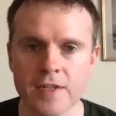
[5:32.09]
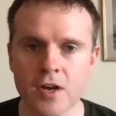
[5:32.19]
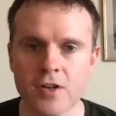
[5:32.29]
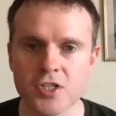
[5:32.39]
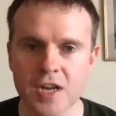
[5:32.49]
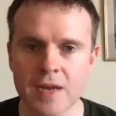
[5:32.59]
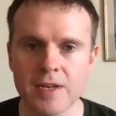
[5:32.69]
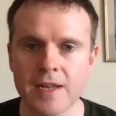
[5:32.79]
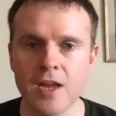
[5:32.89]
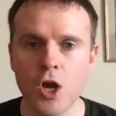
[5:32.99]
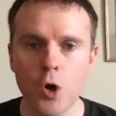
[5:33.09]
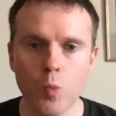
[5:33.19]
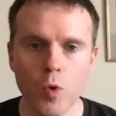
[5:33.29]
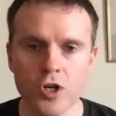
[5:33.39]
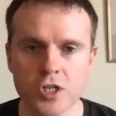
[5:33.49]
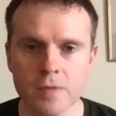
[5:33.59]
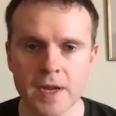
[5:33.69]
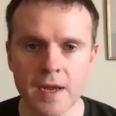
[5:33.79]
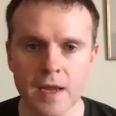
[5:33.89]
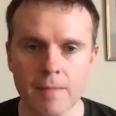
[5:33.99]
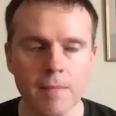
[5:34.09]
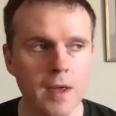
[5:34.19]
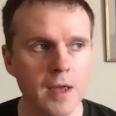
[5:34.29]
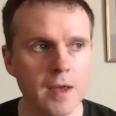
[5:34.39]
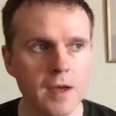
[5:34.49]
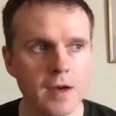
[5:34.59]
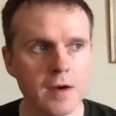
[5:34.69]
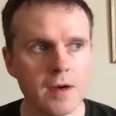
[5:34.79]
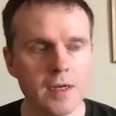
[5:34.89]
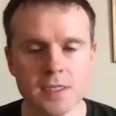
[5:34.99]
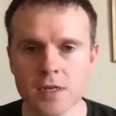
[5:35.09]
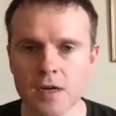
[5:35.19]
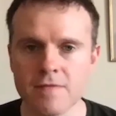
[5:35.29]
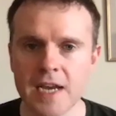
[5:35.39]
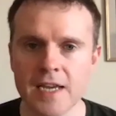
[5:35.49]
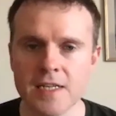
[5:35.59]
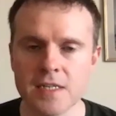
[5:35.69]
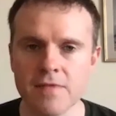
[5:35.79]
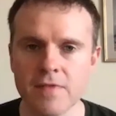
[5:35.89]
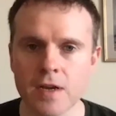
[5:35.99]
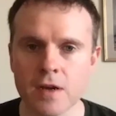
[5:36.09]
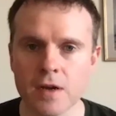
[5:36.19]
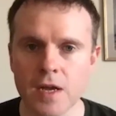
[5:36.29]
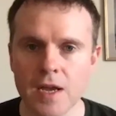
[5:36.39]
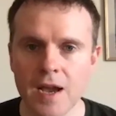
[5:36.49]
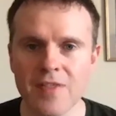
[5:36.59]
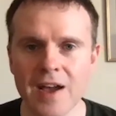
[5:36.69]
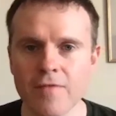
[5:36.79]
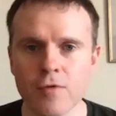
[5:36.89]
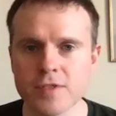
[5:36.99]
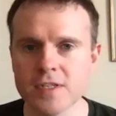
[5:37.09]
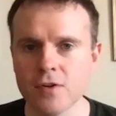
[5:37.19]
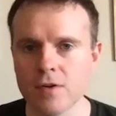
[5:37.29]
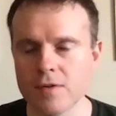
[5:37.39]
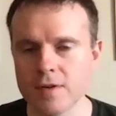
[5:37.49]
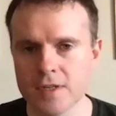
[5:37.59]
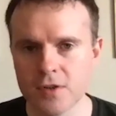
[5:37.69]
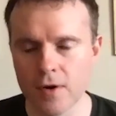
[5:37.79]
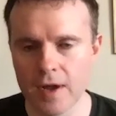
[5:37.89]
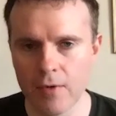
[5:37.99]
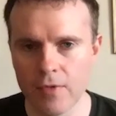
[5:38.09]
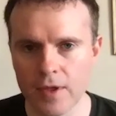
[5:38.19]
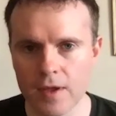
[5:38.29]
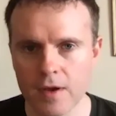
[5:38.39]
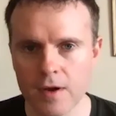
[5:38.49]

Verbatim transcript: It's unashamedly worshiping him uh, as this kind of deity figure, and that, of course, is not is not healthy.